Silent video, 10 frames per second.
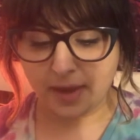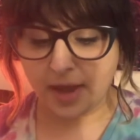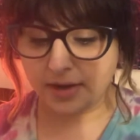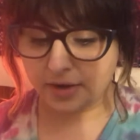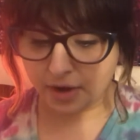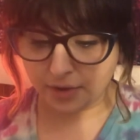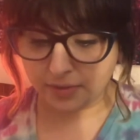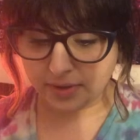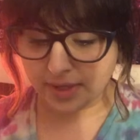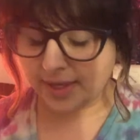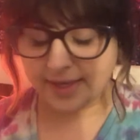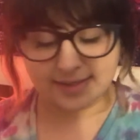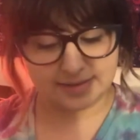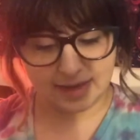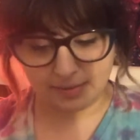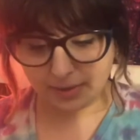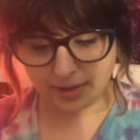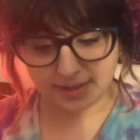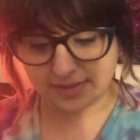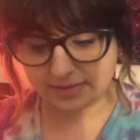And no, his
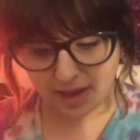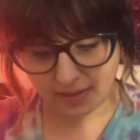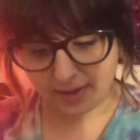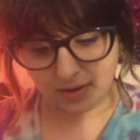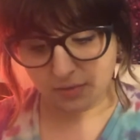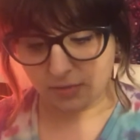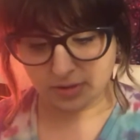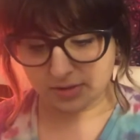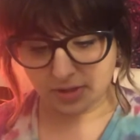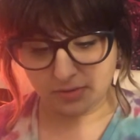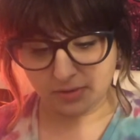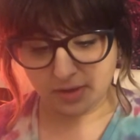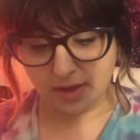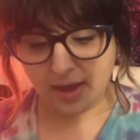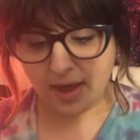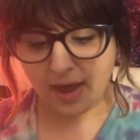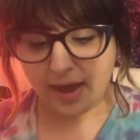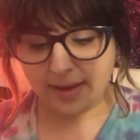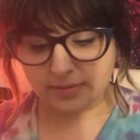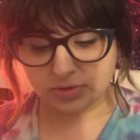neighborhood is not like a war zone.
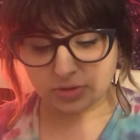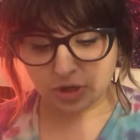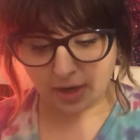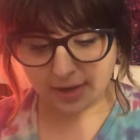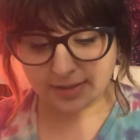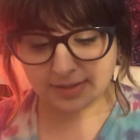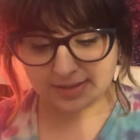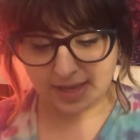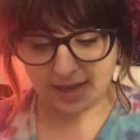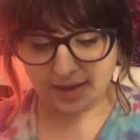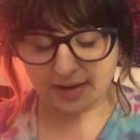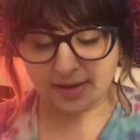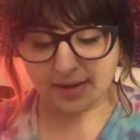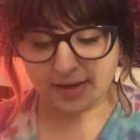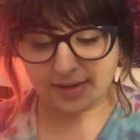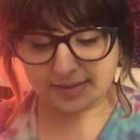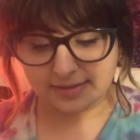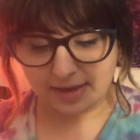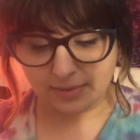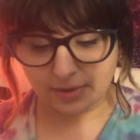I'm trying to say his
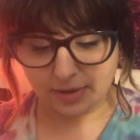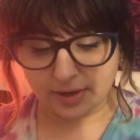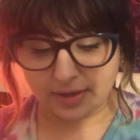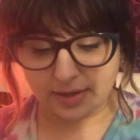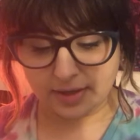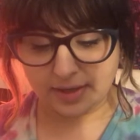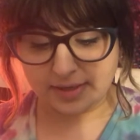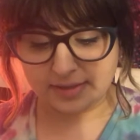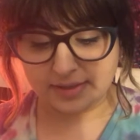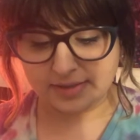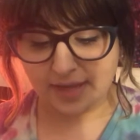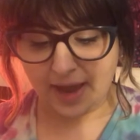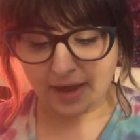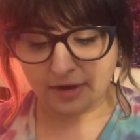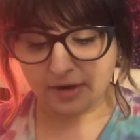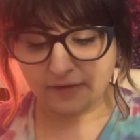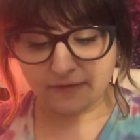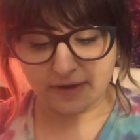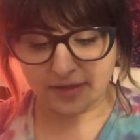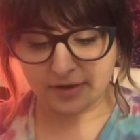neighborhood is as tattered and
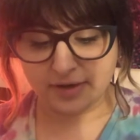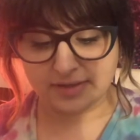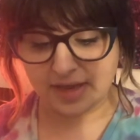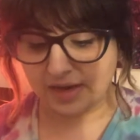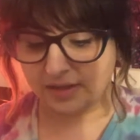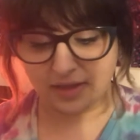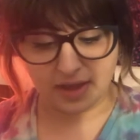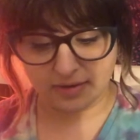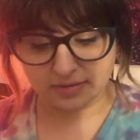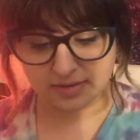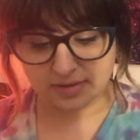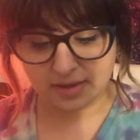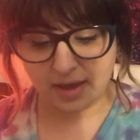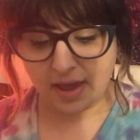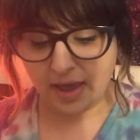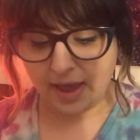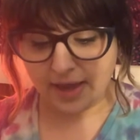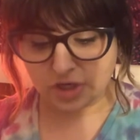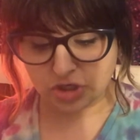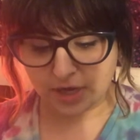feathered as anything else,
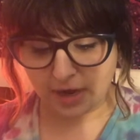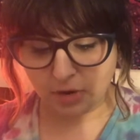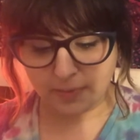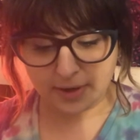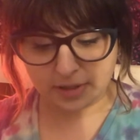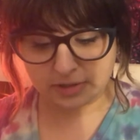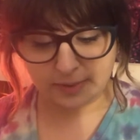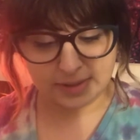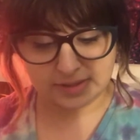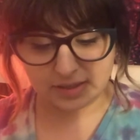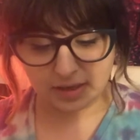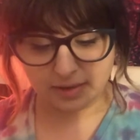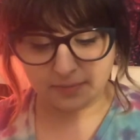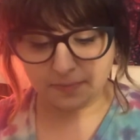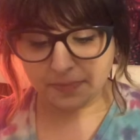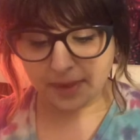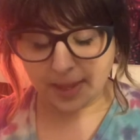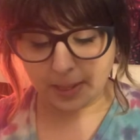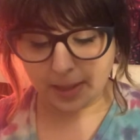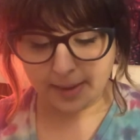as shadow pierced by sun
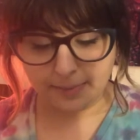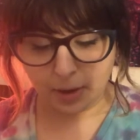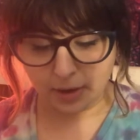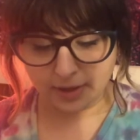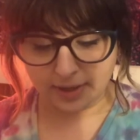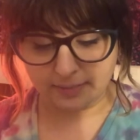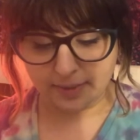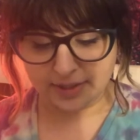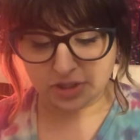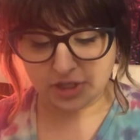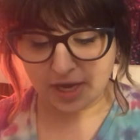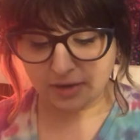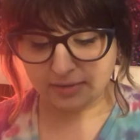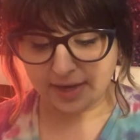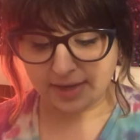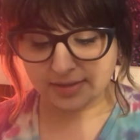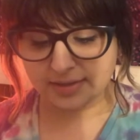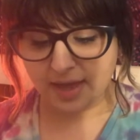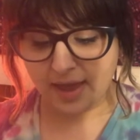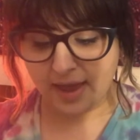and light parted by shadow
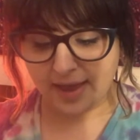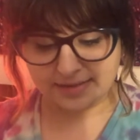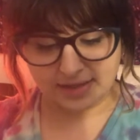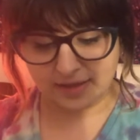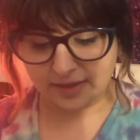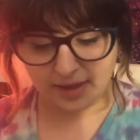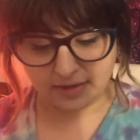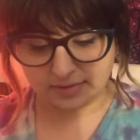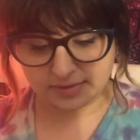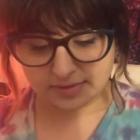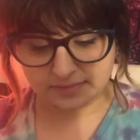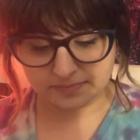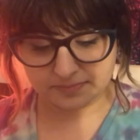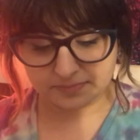dance as anything else,